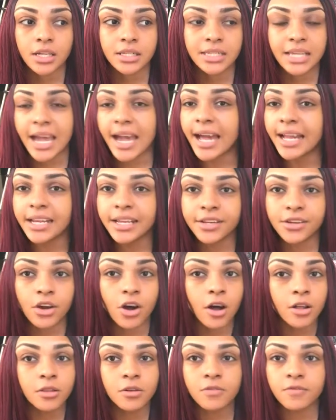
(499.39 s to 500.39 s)
tatted
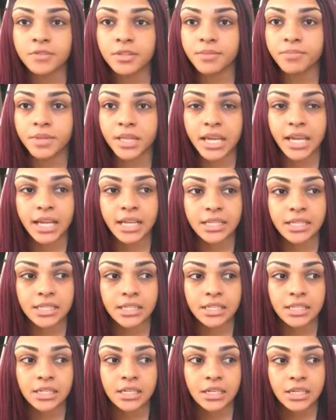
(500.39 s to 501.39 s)
all over the
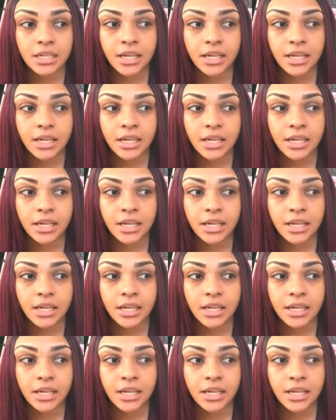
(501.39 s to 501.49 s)
place